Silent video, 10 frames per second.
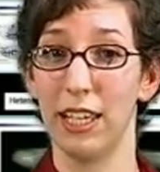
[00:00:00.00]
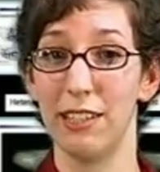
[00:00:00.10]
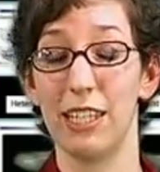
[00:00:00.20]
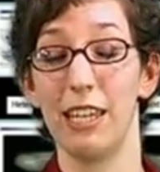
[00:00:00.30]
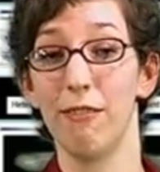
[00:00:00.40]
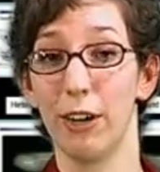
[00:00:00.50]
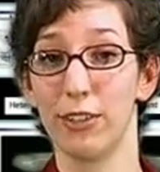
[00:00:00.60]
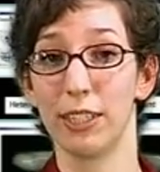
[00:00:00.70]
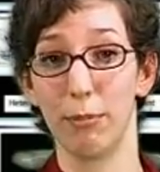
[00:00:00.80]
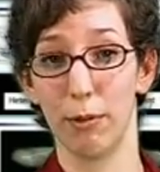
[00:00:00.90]
is
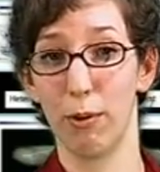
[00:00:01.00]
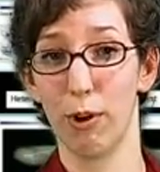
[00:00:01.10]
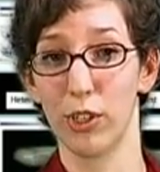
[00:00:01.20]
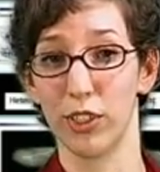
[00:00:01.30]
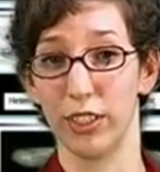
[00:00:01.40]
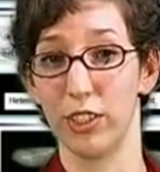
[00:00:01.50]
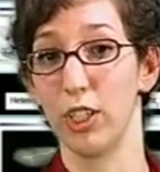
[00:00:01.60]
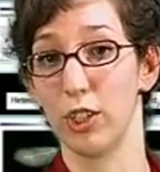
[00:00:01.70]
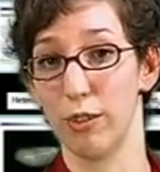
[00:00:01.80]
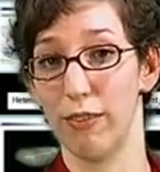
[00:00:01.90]
inversely proportional to
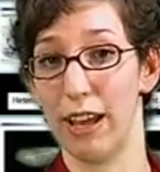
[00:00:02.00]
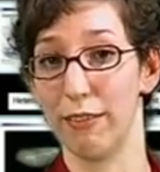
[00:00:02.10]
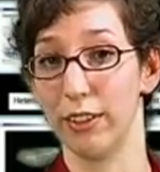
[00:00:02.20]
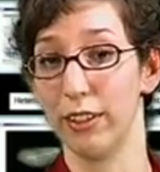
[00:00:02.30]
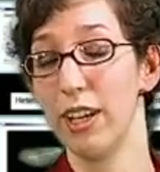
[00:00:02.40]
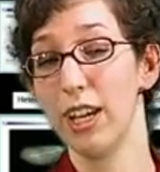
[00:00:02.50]
your survival.